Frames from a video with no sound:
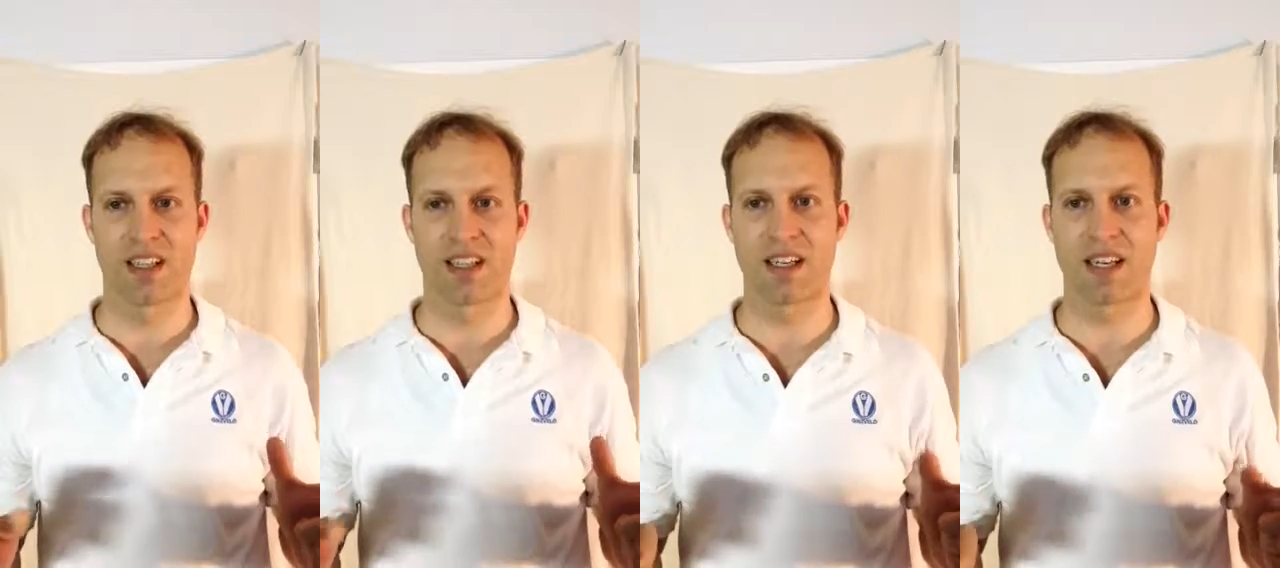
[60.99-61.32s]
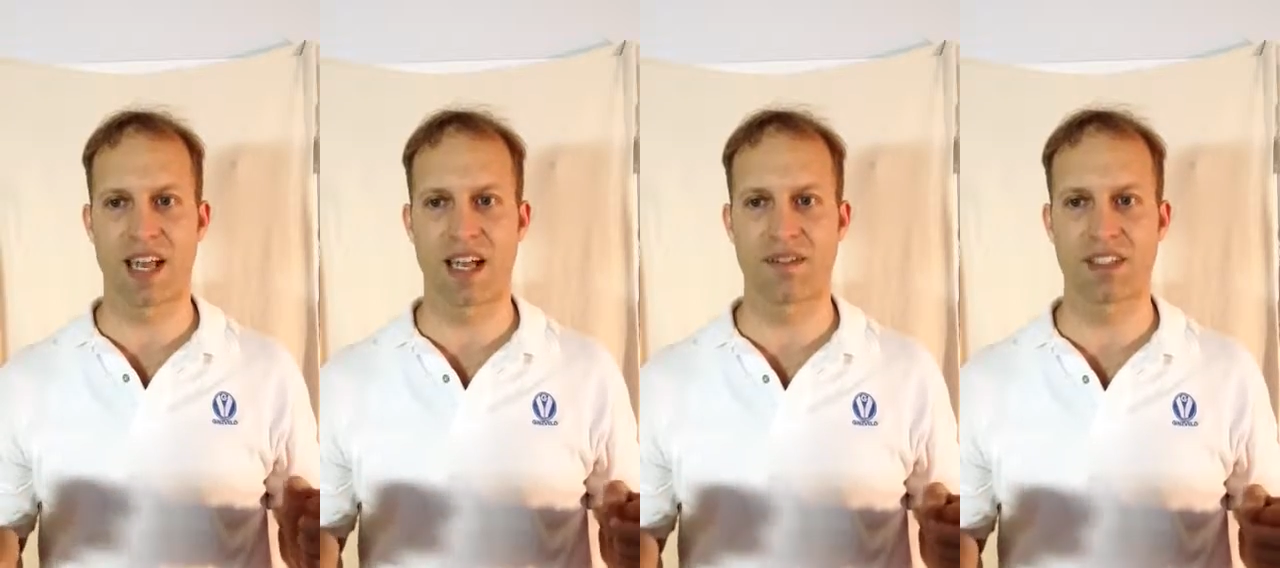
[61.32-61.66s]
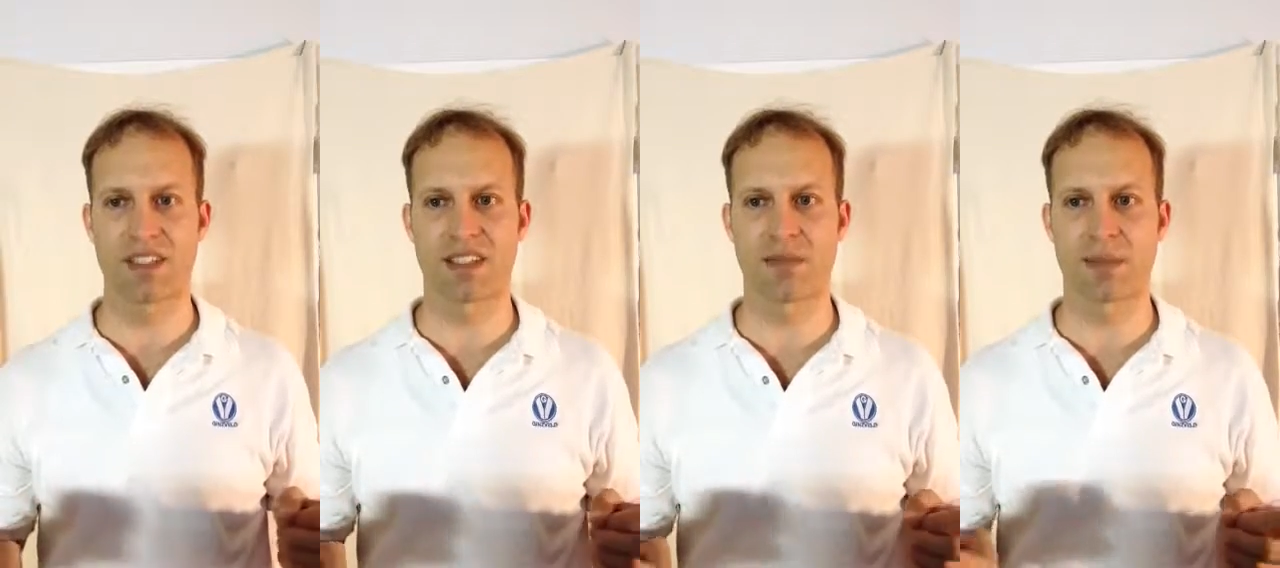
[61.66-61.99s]
The nav
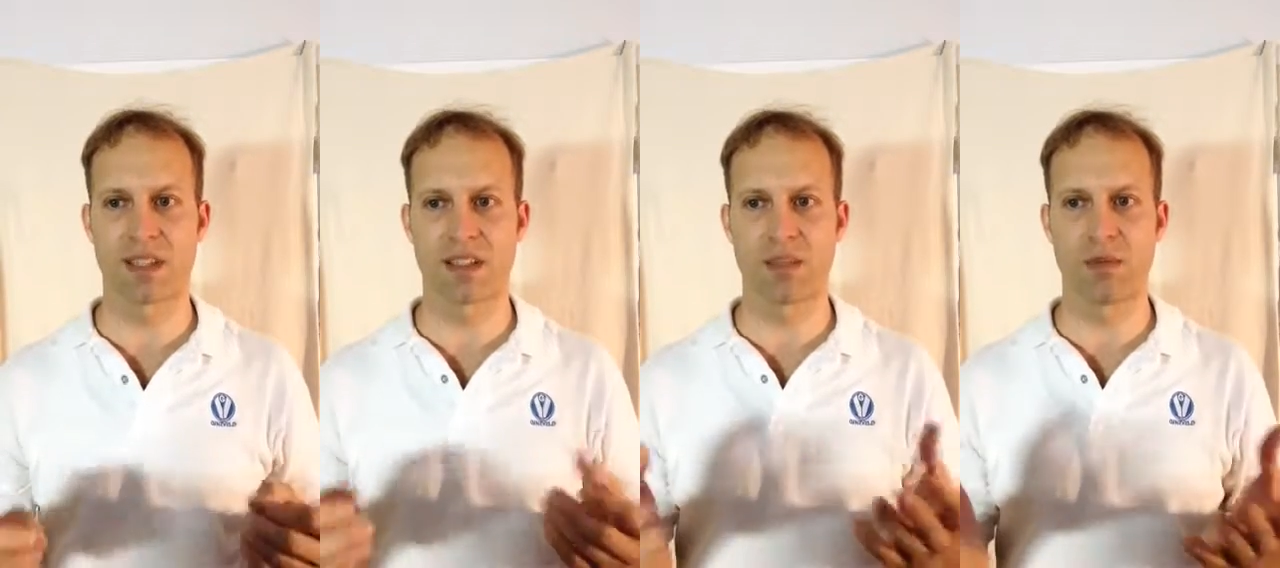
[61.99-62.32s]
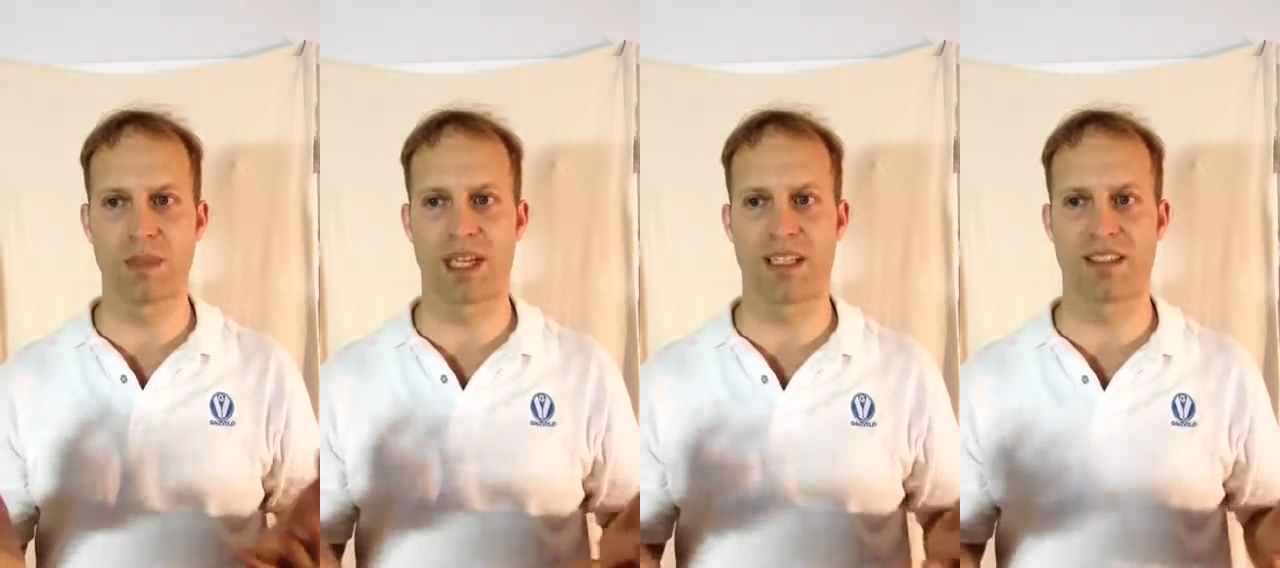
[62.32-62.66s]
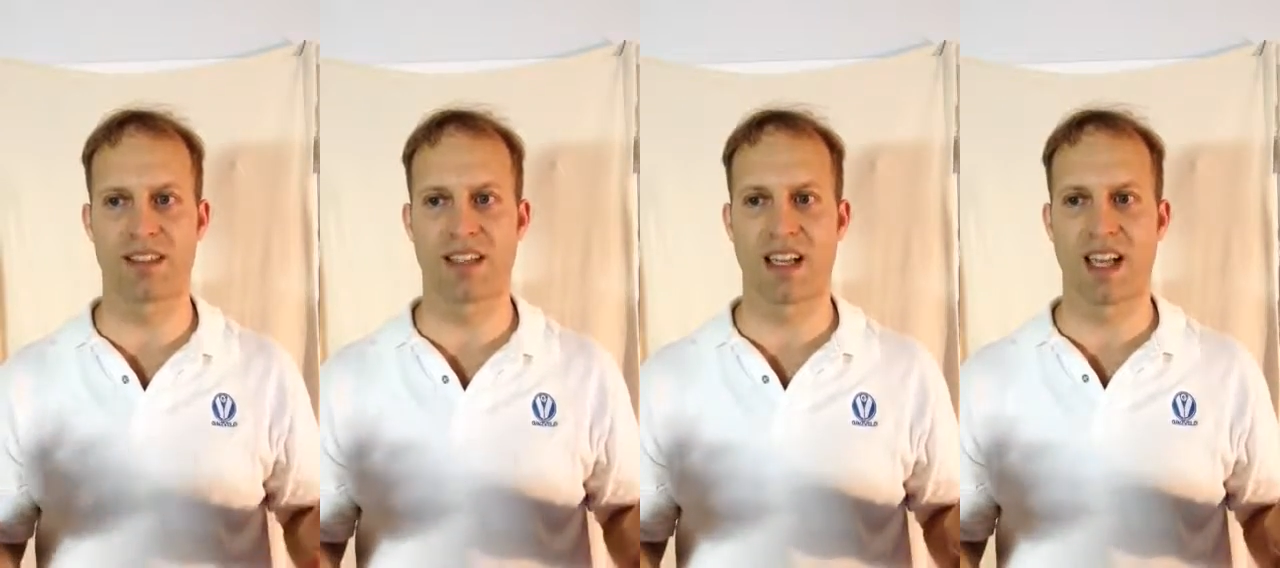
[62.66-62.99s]
system
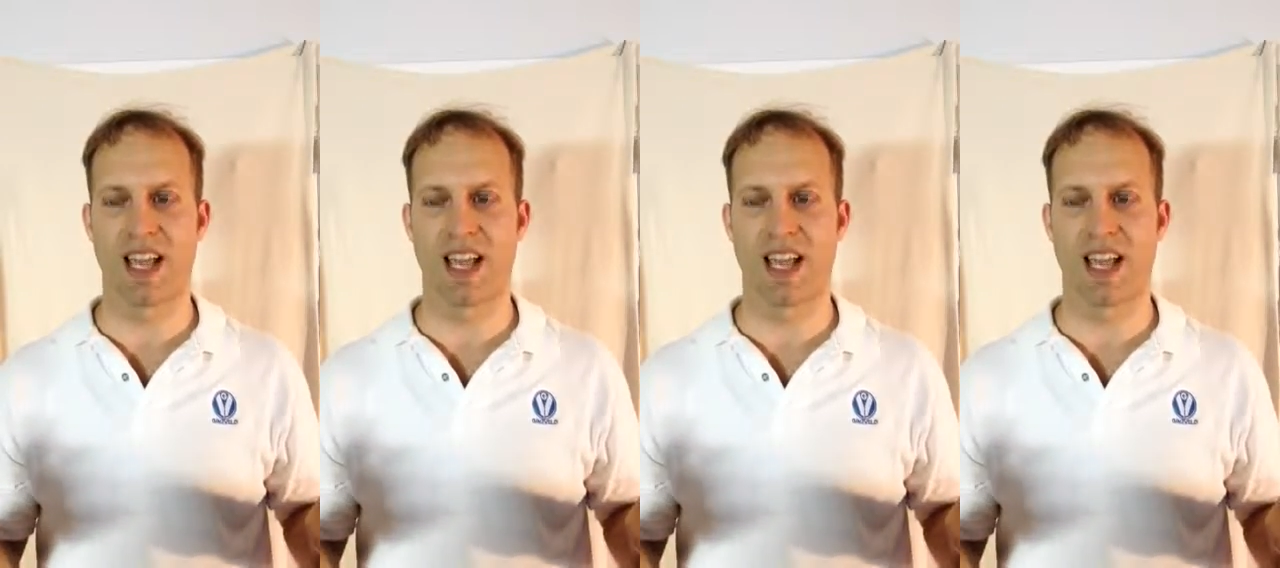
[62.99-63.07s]
illuminates,